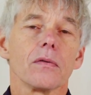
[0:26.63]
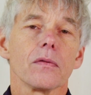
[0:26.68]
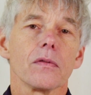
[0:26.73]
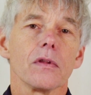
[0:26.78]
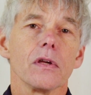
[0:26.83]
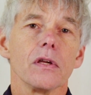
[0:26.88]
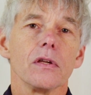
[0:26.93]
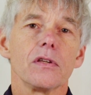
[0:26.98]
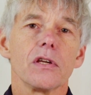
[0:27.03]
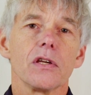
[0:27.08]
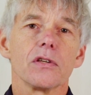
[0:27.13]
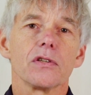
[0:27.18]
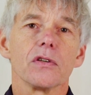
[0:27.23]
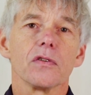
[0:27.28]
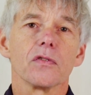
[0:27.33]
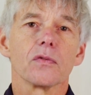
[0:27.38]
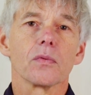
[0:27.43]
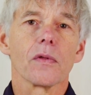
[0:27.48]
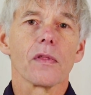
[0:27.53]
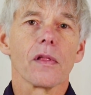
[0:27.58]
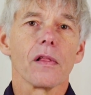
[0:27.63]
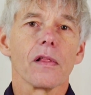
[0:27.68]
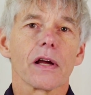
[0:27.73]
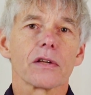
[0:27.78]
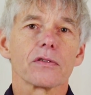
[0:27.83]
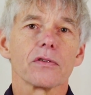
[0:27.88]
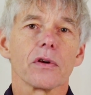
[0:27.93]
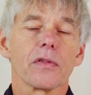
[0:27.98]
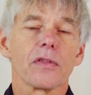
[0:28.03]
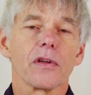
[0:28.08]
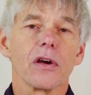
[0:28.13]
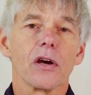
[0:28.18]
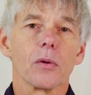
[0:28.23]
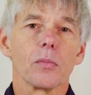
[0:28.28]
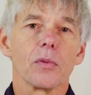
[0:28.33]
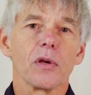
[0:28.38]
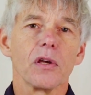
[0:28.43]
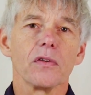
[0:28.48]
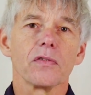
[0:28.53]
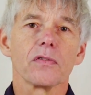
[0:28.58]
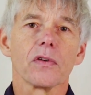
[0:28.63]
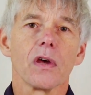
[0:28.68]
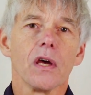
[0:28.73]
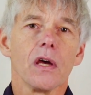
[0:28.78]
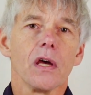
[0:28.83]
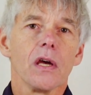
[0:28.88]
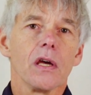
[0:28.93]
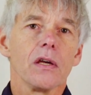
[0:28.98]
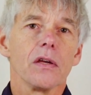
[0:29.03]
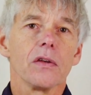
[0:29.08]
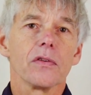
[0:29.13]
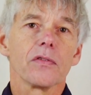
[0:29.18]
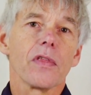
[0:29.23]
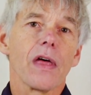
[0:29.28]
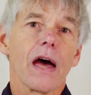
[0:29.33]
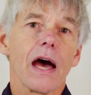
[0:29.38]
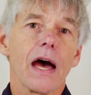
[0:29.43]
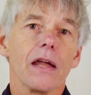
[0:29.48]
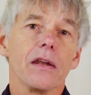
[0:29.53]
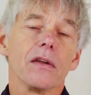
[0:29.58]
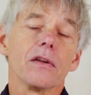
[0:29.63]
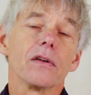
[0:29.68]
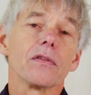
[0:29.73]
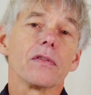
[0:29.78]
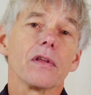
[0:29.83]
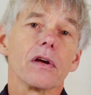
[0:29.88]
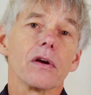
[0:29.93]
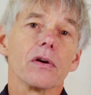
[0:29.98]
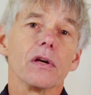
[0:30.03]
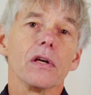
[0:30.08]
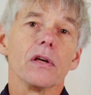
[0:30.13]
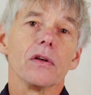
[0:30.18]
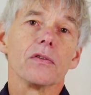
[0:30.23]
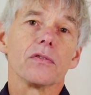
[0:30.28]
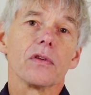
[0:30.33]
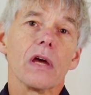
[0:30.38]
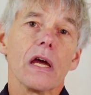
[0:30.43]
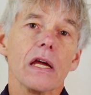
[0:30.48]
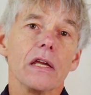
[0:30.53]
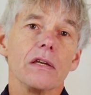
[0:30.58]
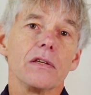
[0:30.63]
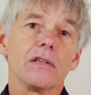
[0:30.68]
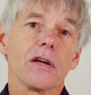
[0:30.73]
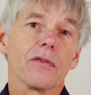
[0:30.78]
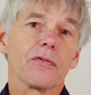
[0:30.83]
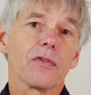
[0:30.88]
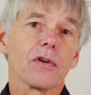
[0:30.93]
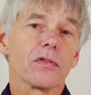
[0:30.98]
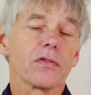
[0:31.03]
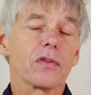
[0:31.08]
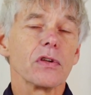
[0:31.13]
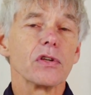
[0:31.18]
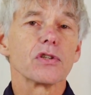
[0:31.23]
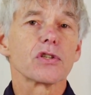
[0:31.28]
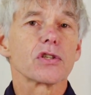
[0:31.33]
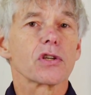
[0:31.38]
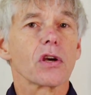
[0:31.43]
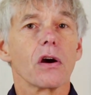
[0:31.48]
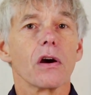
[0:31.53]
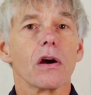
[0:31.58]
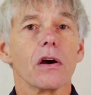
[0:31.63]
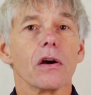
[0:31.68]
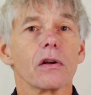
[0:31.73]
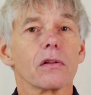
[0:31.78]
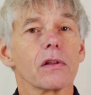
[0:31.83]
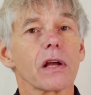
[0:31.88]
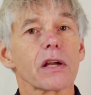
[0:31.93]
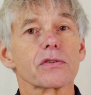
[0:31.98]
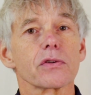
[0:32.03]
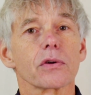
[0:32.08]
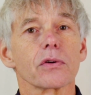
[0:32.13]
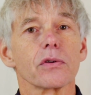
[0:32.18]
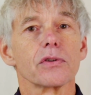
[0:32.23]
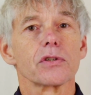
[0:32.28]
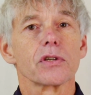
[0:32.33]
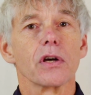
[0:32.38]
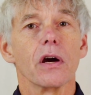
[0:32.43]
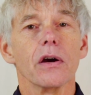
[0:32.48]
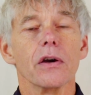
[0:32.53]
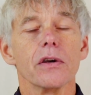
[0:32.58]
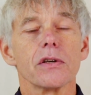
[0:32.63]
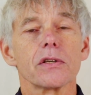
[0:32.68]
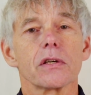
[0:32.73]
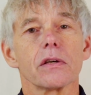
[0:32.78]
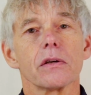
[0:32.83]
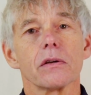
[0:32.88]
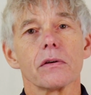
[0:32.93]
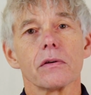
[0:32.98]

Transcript: the tissues with electrotherapies is that there is a difference in electrical charge